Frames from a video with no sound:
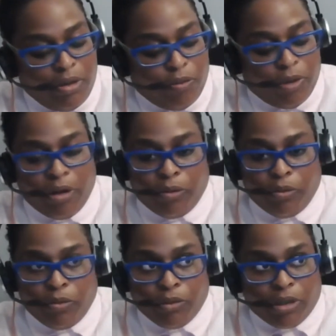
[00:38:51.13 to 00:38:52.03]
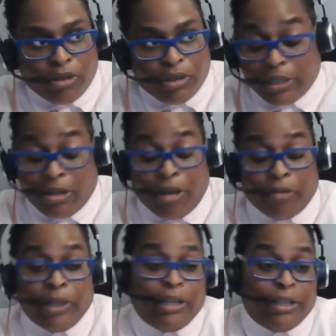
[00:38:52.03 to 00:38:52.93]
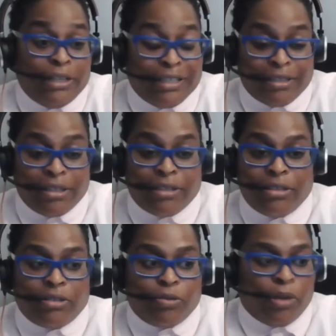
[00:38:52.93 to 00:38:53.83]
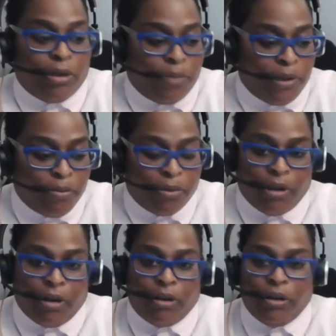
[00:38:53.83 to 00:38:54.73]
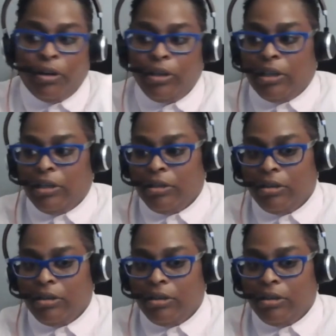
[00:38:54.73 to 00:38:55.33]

where is already in existence, where people are earning